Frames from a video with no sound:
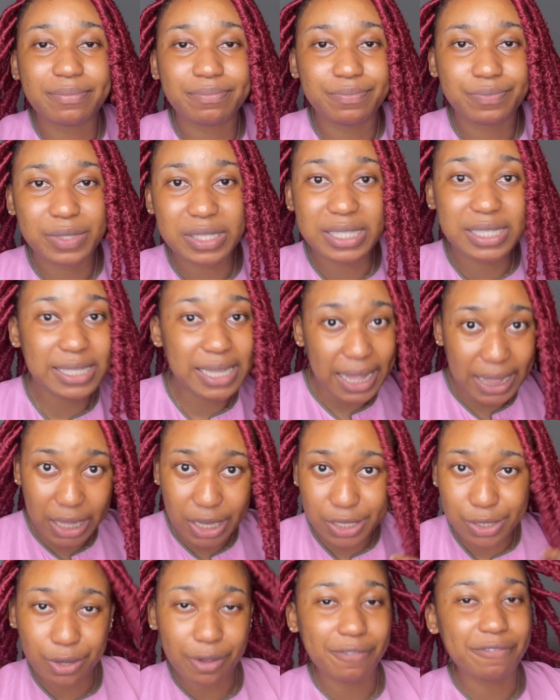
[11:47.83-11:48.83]

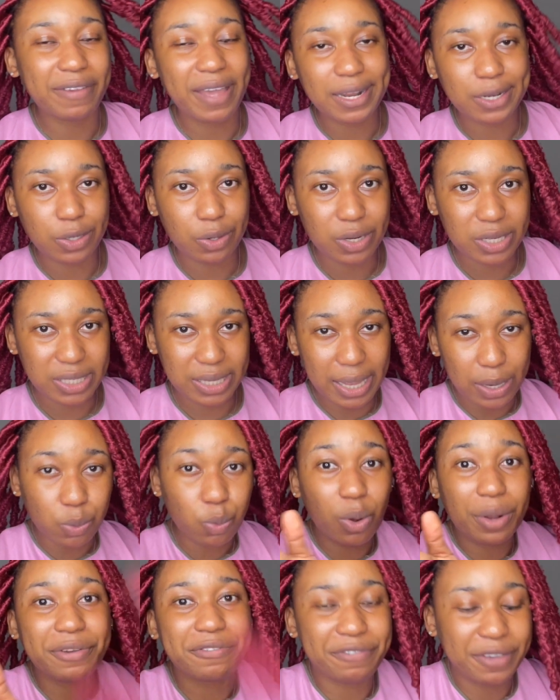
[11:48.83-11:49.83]
sellers or vendors in
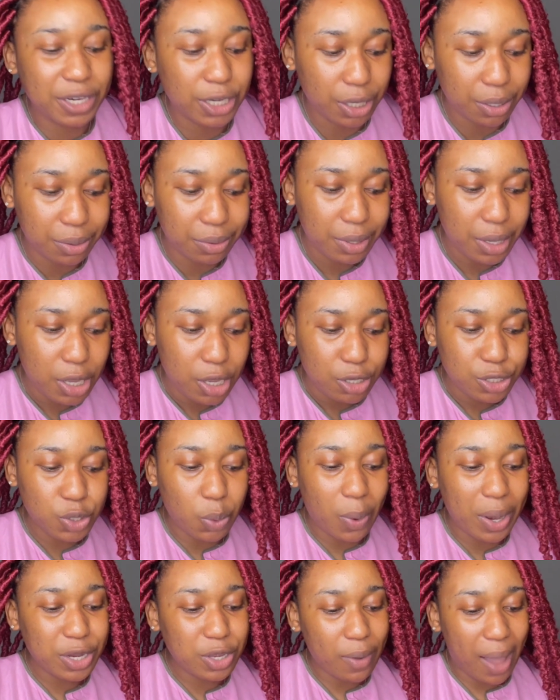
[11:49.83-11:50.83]
one video. So
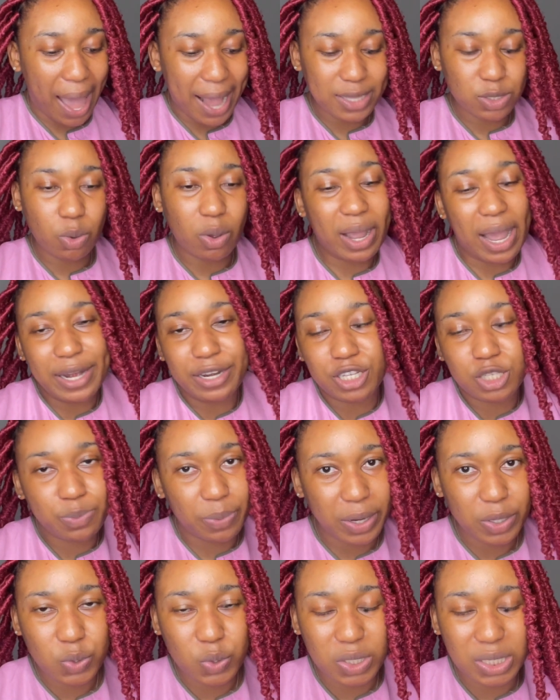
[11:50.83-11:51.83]
when you ask what kind of
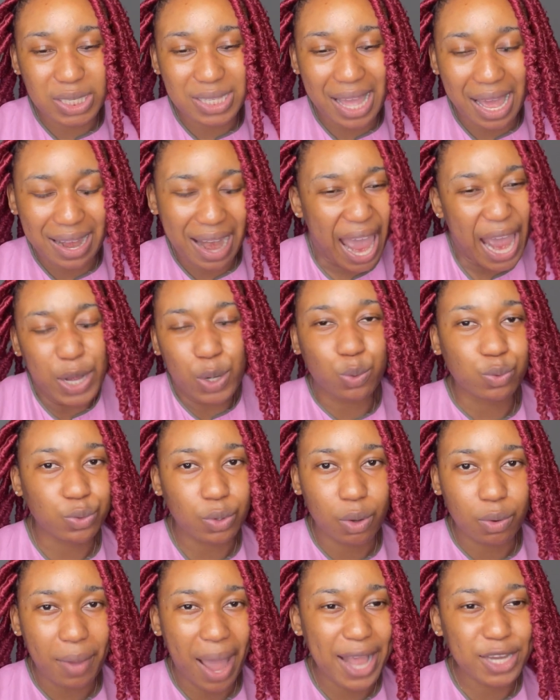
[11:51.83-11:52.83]
spring twist is that, I don't
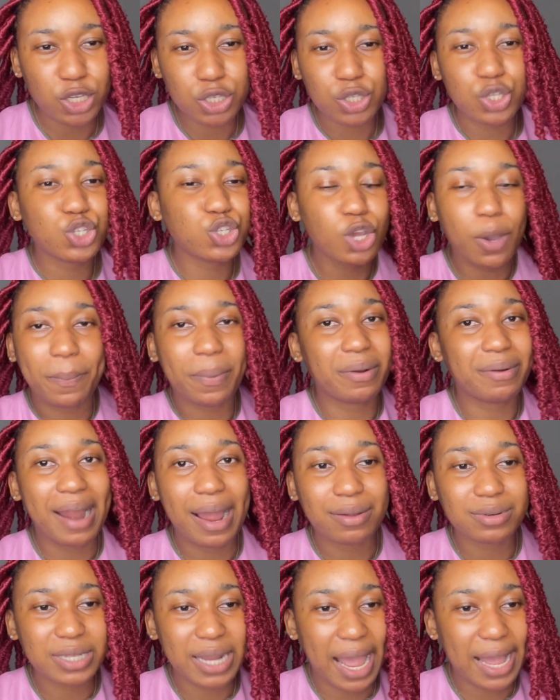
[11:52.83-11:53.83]
know. I just shop
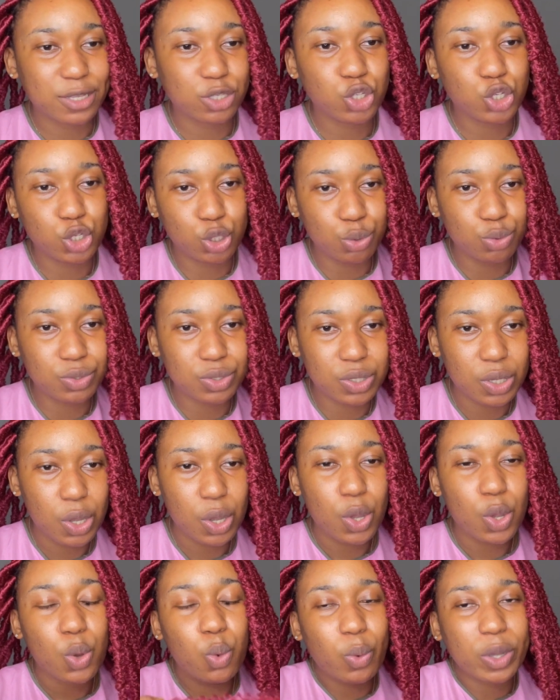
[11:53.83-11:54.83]
around and choose
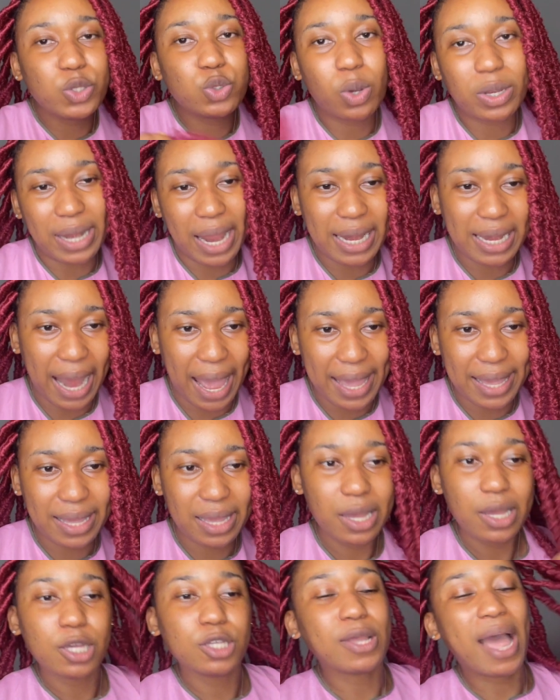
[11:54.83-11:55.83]
which one I like.
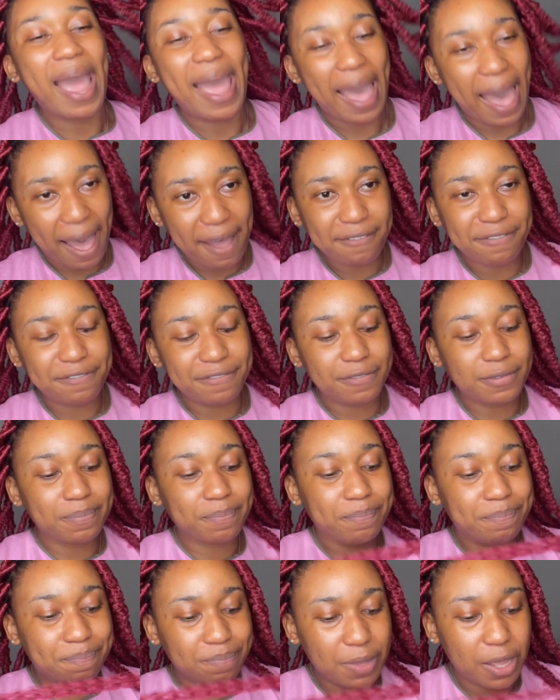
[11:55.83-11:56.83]
I have
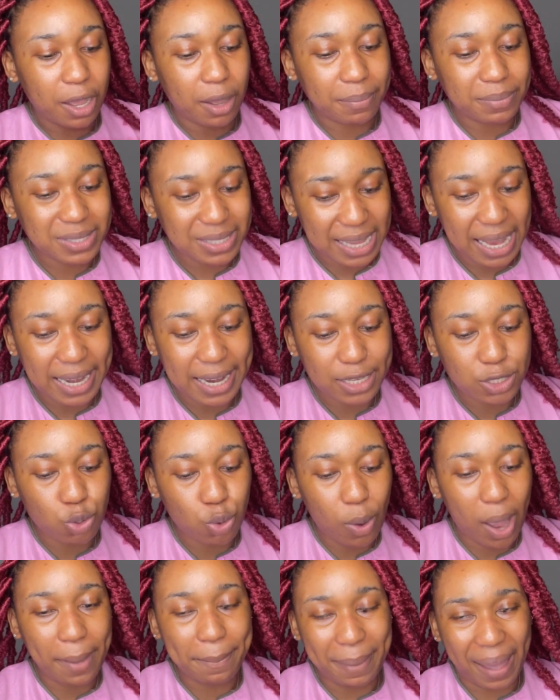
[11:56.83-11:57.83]
sellers
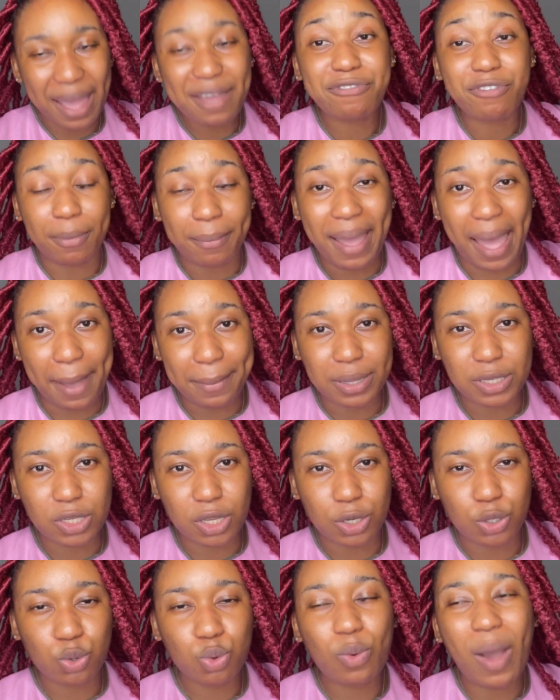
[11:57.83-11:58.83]
who I buy from
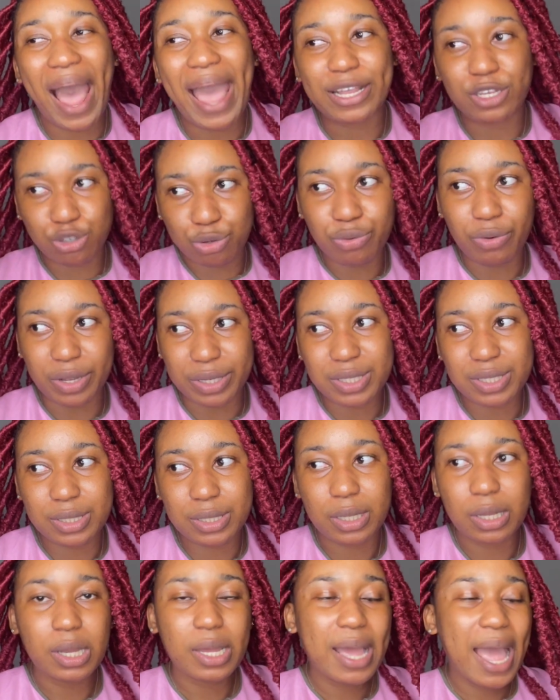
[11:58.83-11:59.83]
Amazon who I
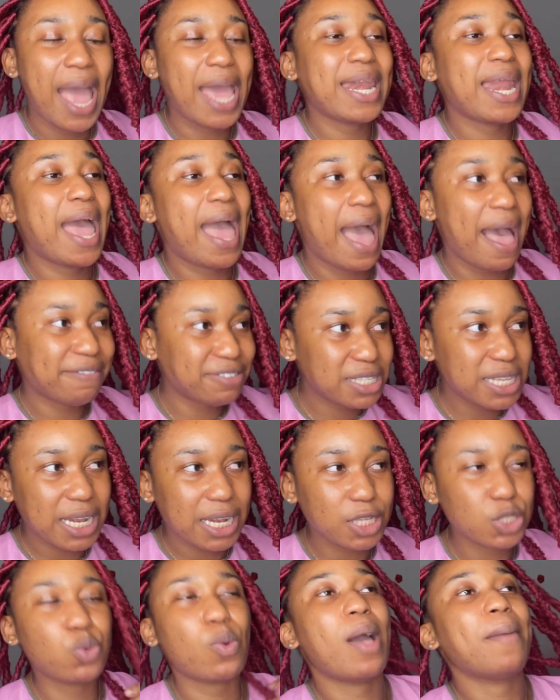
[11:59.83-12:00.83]
trust, and I have
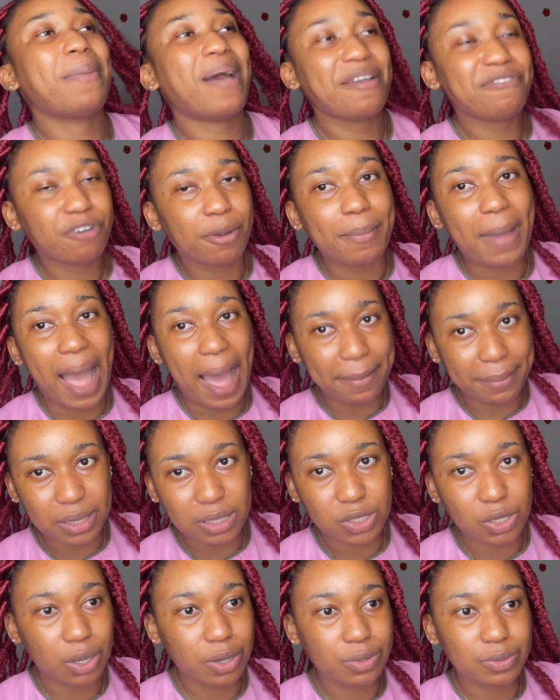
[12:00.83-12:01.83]
sellers who I buy from
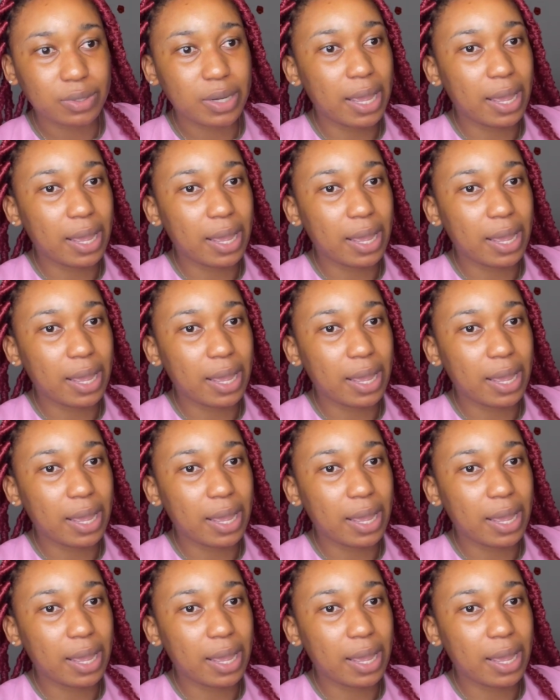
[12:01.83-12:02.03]
Amazon,